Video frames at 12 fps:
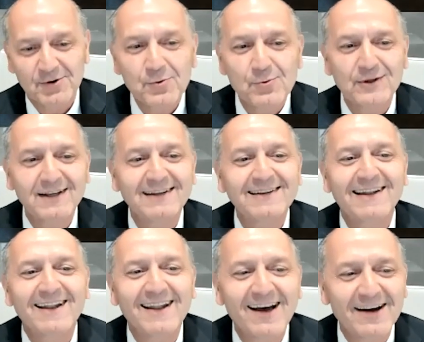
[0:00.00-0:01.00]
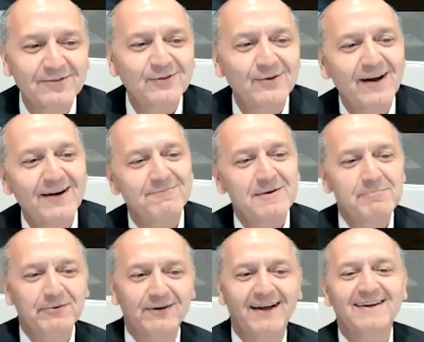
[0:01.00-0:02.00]
Who wouldn't love to have
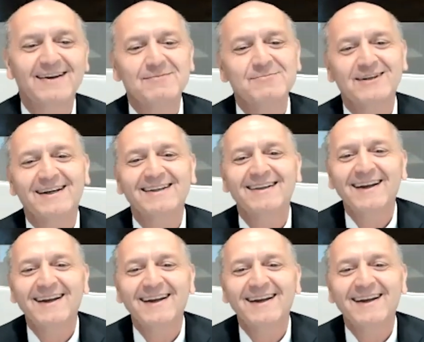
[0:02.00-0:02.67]
people like Amjad